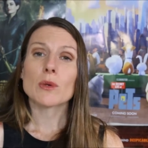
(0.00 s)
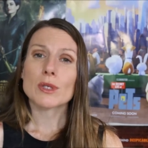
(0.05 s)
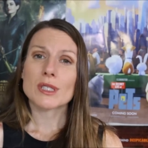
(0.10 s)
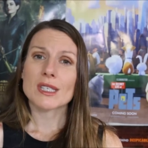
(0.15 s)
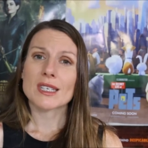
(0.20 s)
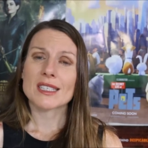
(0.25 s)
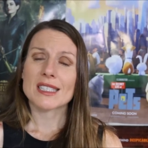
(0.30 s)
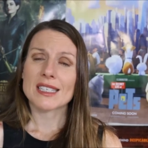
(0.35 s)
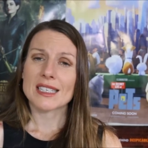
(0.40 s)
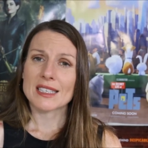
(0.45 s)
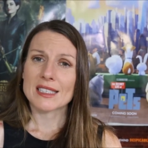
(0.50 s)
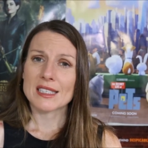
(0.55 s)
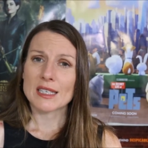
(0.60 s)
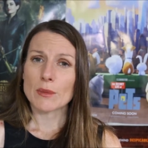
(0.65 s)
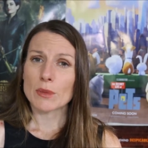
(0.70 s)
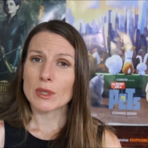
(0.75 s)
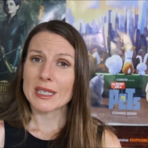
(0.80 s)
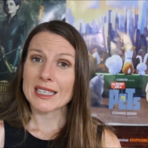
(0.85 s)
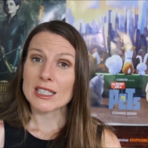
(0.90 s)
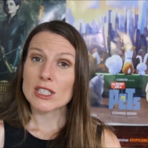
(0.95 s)
also see
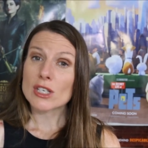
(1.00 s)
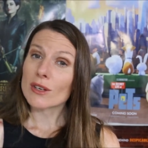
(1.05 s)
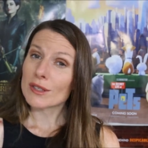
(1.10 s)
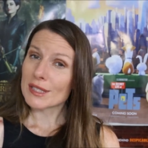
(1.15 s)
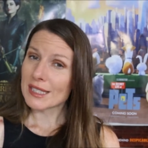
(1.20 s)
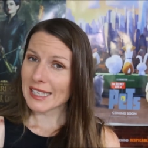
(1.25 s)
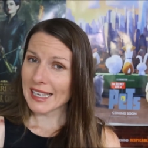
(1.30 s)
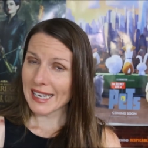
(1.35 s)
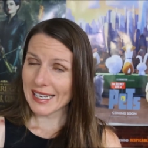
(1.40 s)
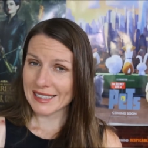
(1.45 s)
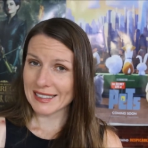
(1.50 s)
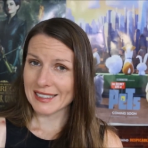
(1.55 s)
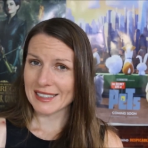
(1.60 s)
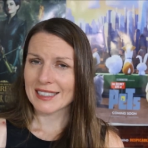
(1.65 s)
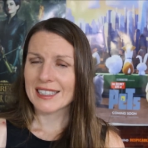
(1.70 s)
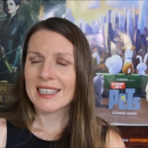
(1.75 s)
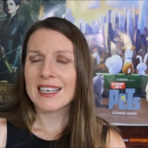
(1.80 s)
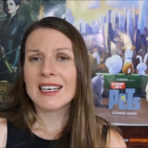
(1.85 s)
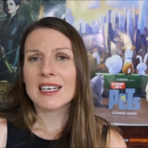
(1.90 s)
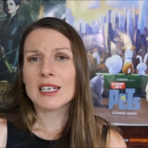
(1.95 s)
somebody intoxicated
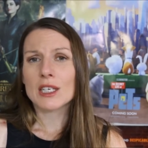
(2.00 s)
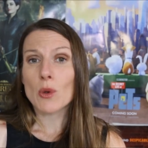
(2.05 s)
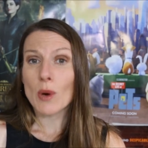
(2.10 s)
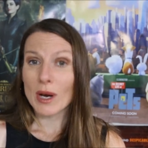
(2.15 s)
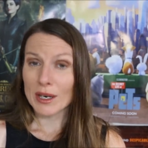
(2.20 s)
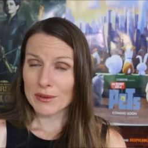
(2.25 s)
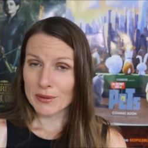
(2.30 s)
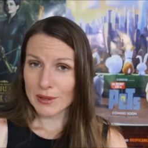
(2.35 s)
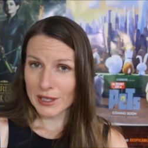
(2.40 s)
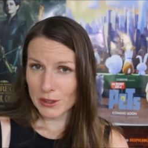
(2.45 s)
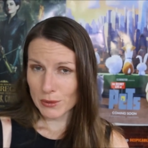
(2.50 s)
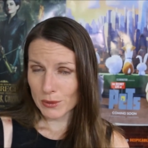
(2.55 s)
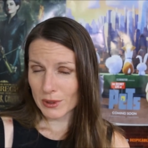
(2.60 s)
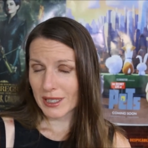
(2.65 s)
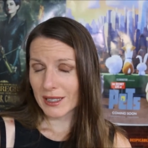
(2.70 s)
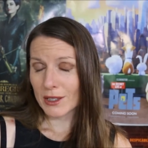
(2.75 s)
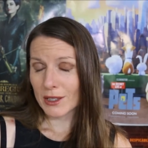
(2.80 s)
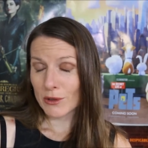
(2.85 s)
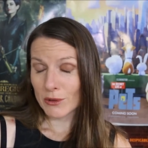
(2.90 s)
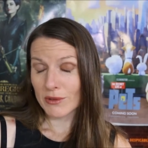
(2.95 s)
quite
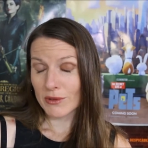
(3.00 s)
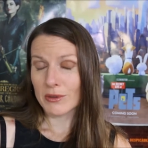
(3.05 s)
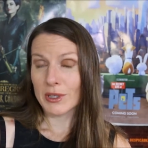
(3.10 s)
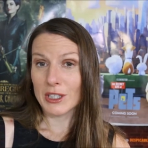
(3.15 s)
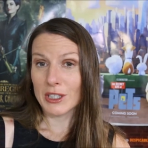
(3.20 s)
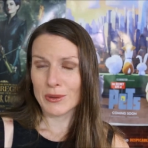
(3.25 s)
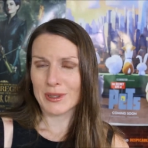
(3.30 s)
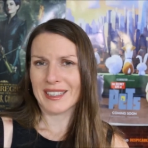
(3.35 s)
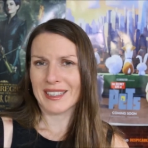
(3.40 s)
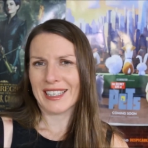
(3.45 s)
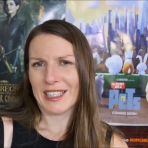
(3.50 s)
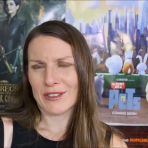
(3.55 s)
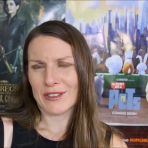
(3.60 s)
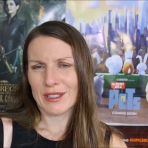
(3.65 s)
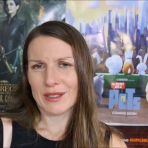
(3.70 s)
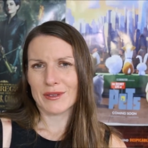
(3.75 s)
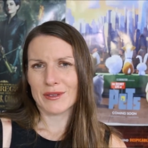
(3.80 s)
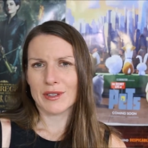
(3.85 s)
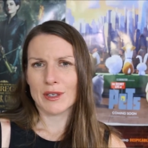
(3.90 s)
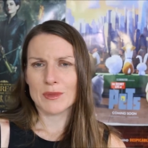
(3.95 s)
frequently through
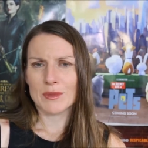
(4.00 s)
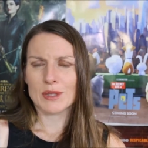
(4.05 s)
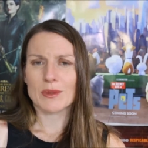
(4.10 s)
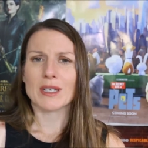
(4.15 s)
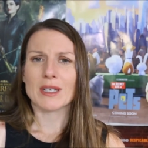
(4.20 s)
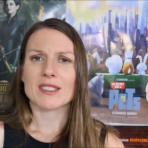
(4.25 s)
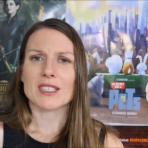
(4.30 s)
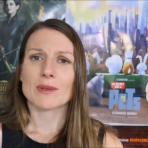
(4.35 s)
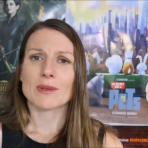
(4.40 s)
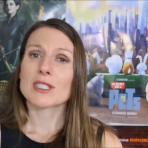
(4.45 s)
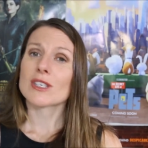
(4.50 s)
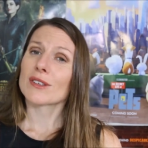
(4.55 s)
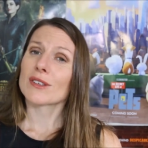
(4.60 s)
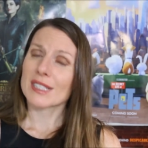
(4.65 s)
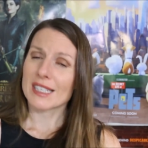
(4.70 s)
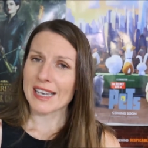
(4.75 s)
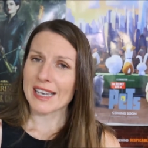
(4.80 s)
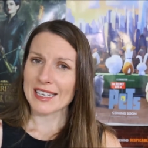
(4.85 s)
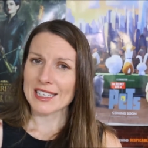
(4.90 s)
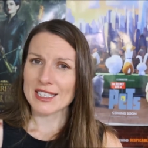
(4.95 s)
the film as well. So
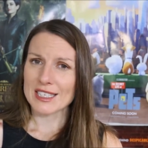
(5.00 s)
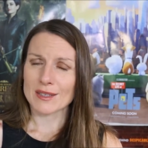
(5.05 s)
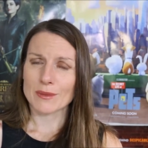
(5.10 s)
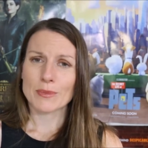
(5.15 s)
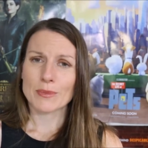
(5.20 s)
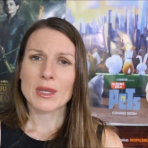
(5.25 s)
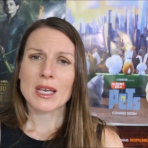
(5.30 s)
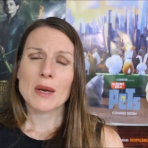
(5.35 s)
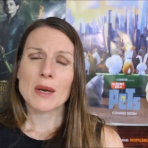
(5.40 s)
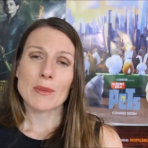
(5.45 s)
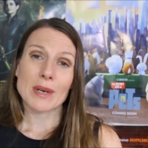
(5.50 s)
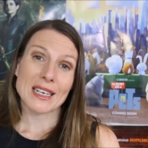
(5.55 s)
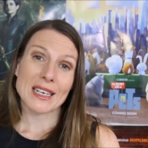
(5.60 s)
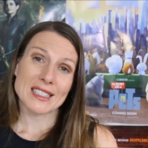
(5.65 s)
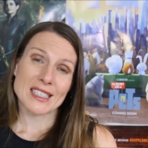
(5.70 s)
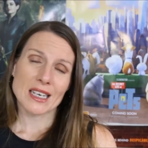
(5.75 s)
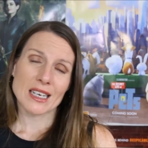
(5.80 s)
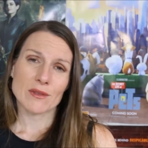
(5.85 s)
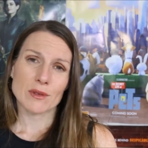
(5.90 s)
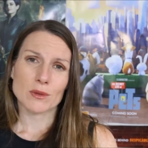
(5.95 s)
intoxication plays
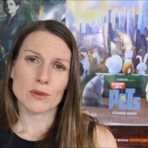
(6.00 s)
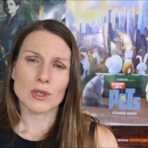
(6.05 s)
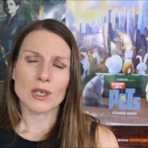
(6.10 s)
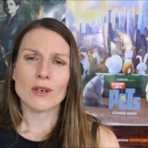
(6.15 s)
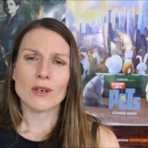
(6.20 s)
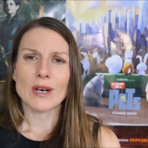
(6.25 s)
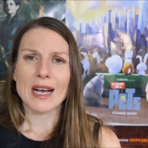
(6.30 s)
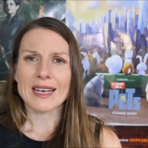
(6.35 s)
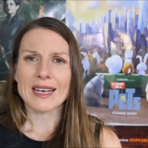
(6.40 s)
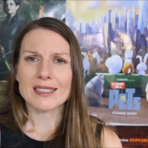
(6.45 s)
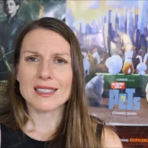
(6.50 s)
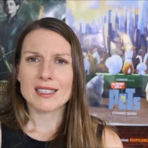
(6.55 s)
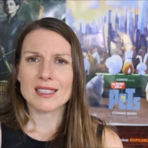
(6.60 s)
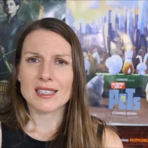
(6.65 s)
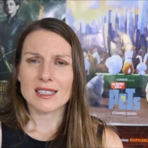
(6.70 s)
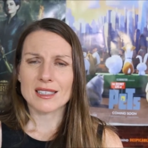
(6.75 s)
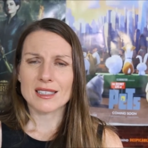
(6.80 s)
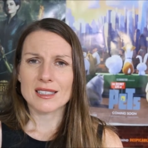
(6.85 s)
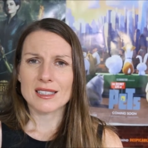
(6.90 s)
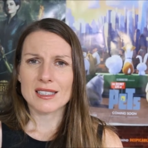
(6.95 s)
a heavy role, as
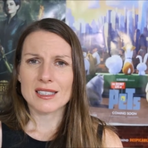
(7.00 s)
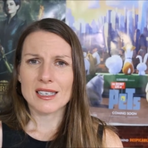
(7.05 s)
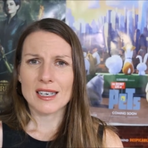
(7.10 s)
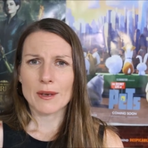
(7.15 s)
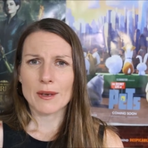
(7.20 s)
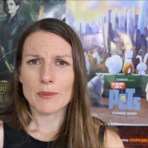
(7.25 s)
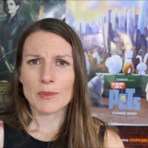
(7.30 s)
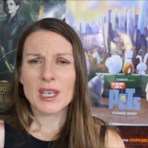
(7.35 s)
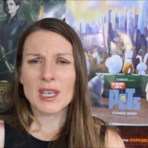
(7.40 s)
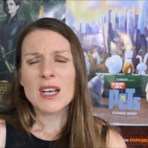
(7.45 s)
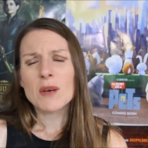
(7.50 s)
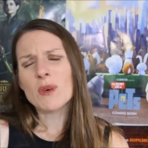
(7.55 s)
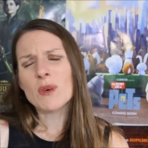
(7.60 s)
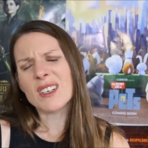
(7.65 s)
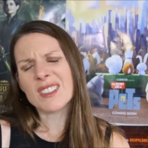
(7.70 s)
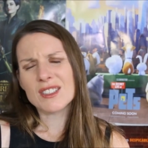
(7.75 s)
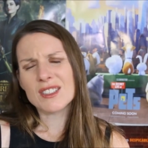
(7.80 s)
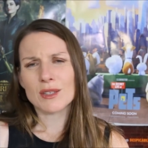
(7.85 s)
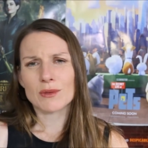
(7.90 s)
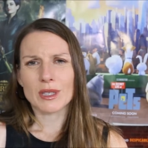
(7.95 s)
does, well,
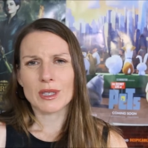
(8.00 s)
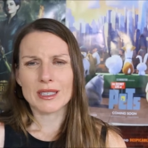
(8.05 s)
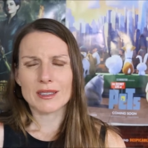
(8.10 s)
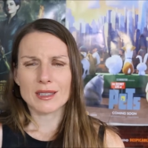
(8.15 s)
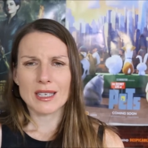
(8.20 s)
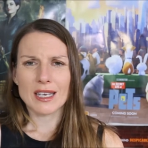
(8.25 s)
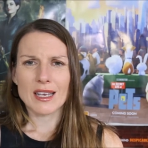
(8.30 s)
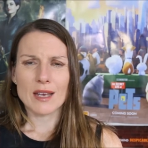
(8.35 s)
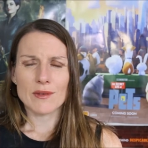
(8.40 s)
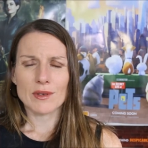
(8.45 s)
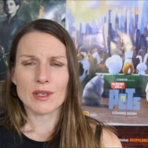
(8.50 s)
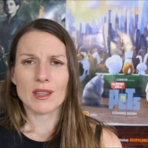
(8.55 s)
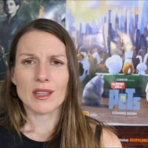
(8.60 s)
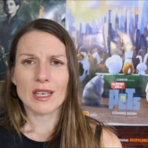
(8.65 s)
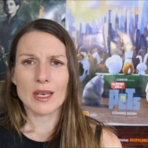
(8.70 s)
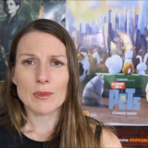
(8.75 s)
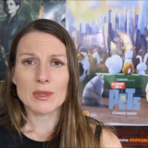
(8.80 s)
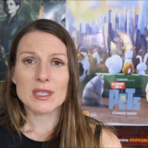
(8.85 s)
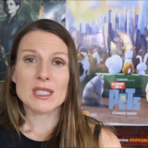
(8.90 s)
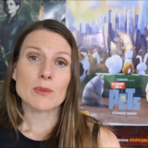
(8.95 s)
it's not really a heavy
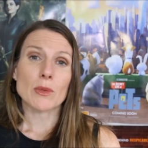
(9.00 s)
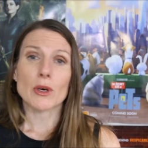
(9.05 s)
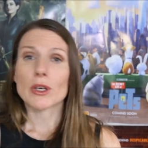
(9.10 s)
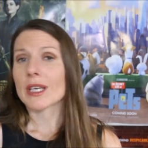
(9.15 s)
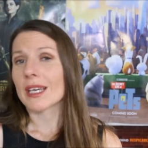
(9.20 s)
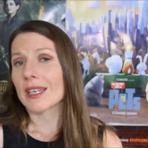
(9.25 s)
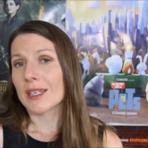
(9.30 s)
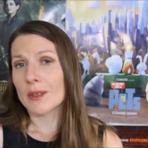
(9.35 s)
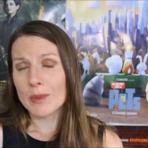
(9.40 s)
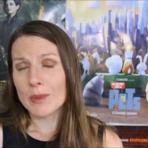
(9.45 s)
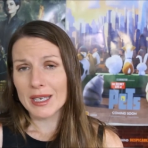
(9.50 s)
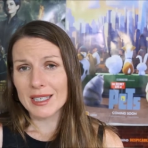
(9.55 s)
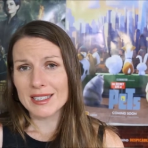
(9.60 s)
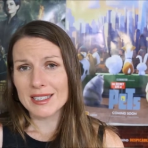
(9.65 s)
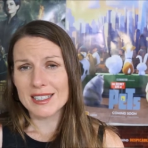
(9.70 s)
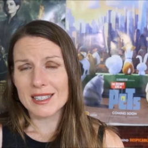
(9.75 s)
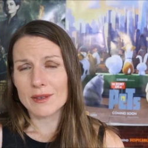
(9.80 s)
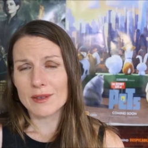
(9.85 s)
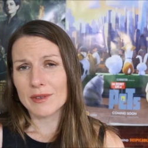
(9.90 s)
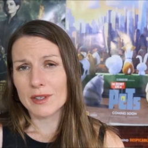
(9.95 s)
theme, but smoking appears
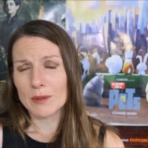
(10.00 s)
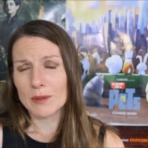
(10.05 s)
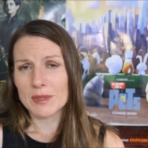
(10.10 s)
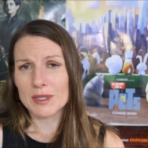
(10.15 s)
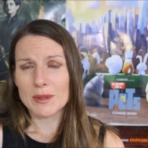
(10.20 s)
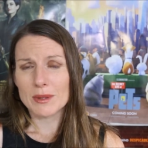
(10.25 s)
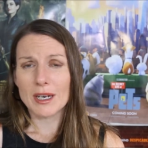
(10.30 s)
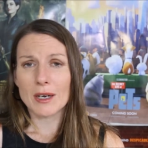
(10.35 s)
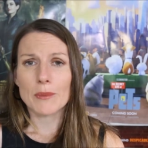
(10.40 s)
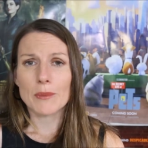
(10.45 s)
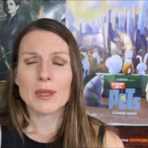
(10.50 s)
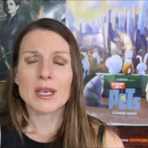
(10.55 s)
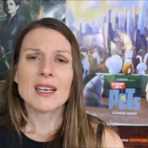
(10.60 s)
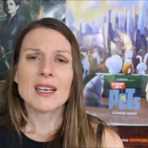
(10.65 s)
in the film as well.